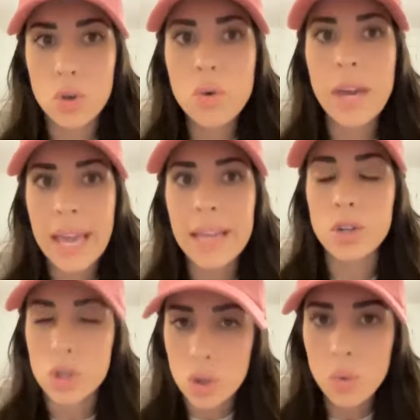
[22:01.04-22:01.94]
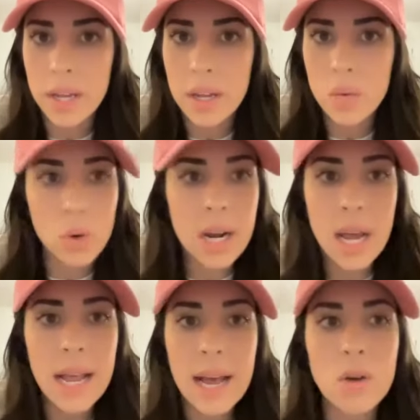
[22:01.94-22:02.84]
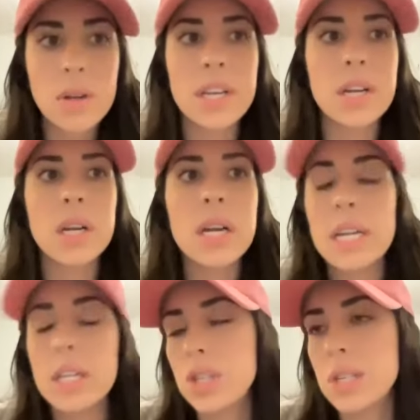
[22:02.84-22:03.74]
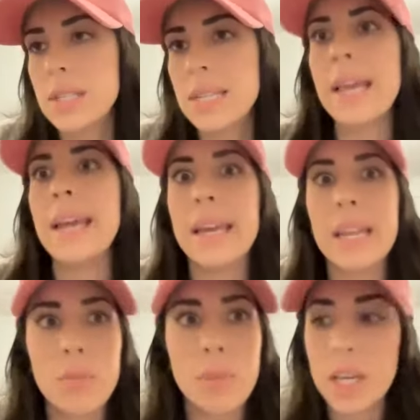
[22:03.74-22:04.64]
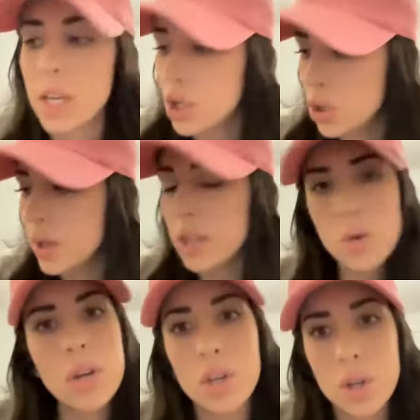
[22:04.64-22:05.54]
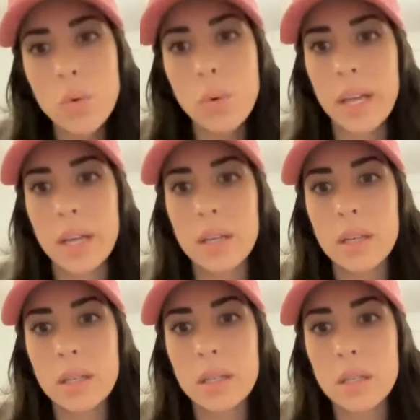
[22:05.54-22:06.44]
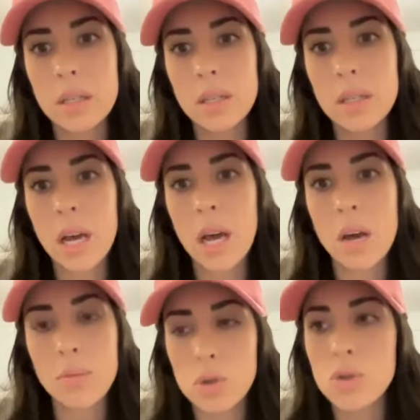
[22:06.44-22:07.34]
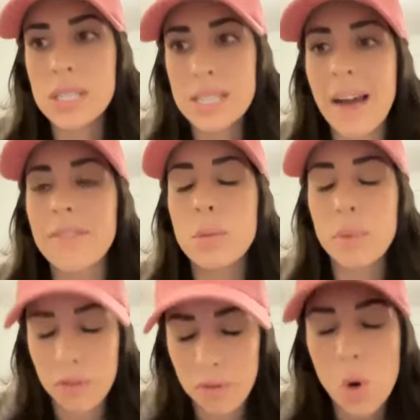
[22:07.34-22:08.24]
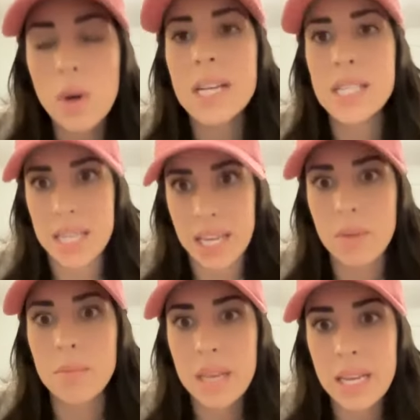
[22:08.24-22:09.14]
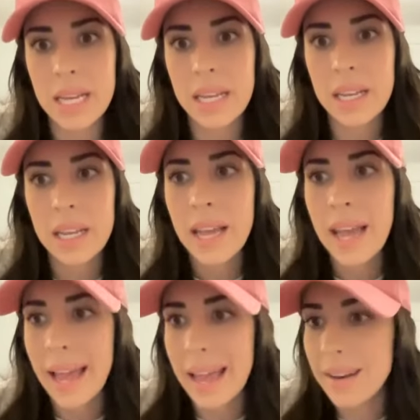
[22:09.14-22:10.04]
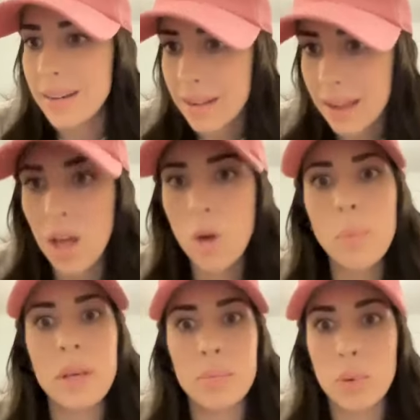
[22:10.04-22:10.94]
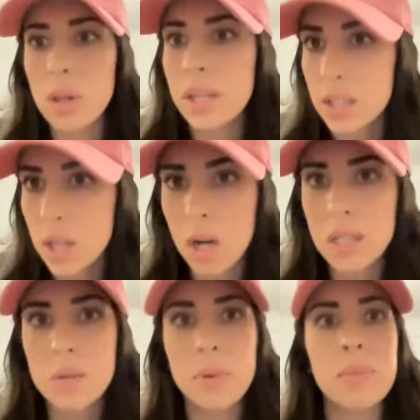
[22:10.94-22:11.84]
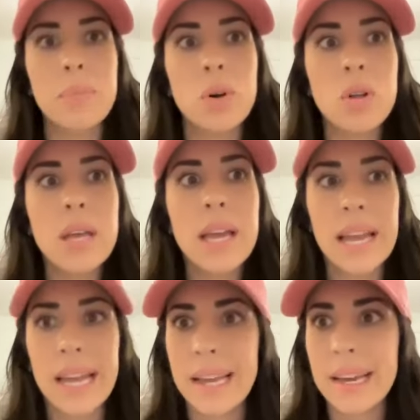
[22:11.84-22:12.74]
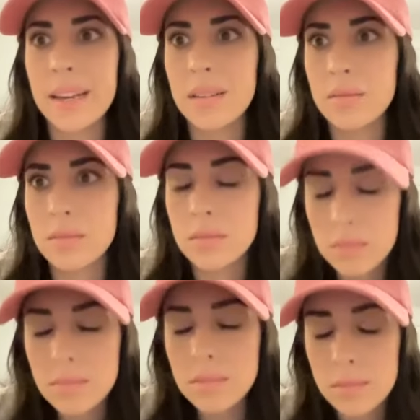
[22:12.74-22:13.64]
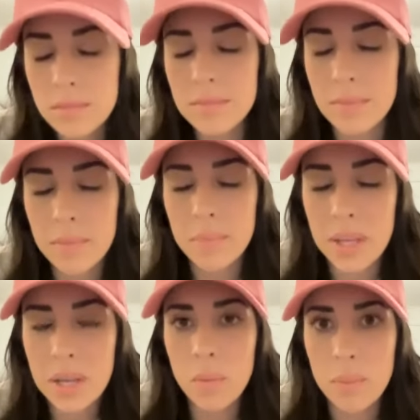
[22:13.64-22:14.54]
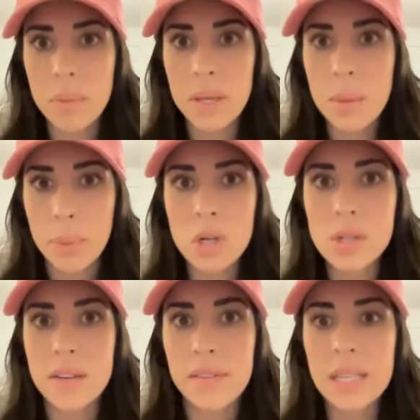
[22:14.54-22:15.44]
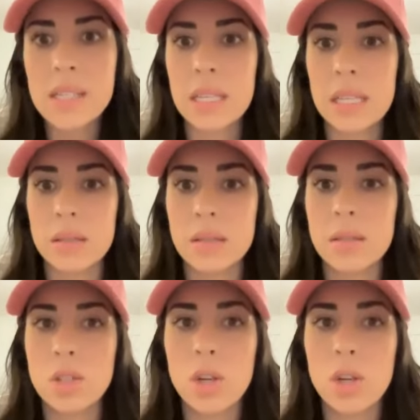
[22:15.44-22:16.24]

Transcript: you can do it. We're not out here just saying anybody can do it. You can do it. You just have to be focused and committed and help people and talk to people and be a person of excellence,